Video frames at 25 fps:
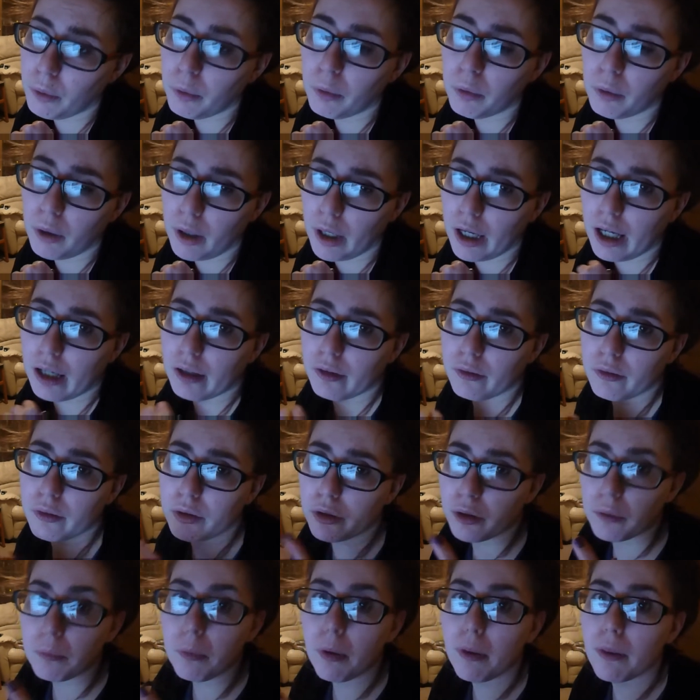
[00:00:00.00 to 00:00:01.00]
had
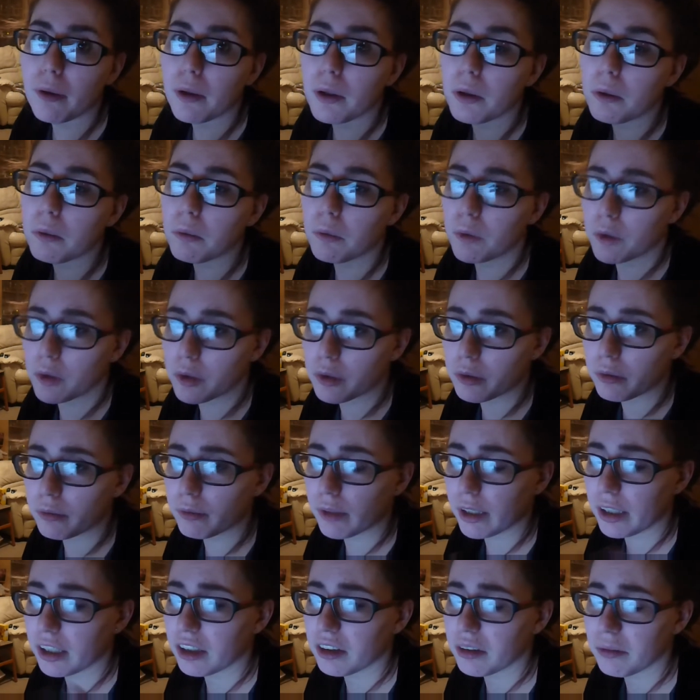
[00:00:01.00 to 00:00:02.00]
her mother were
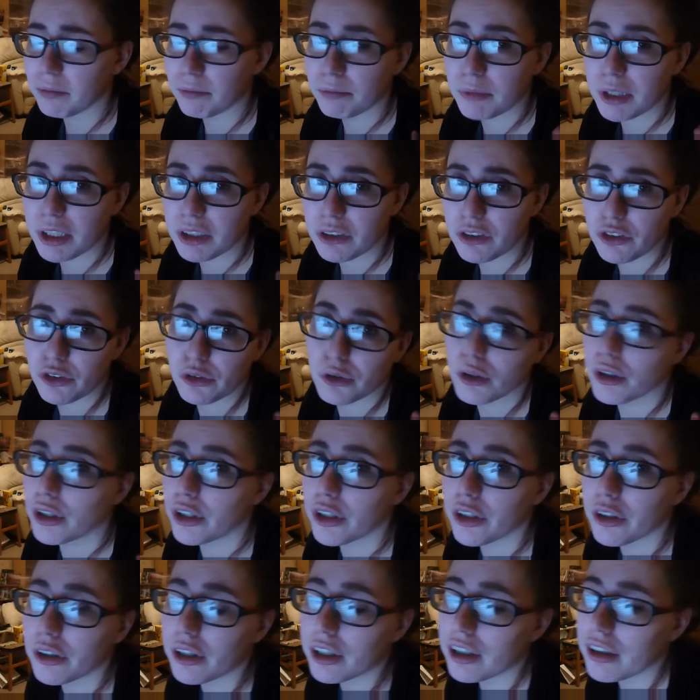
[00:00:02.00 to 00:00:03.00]
like mean to
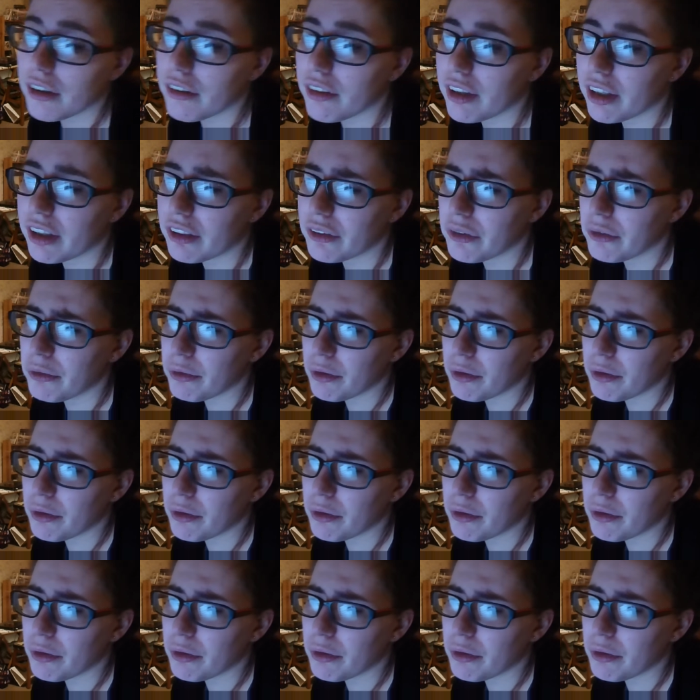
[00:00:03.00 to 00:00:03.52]
her or anything.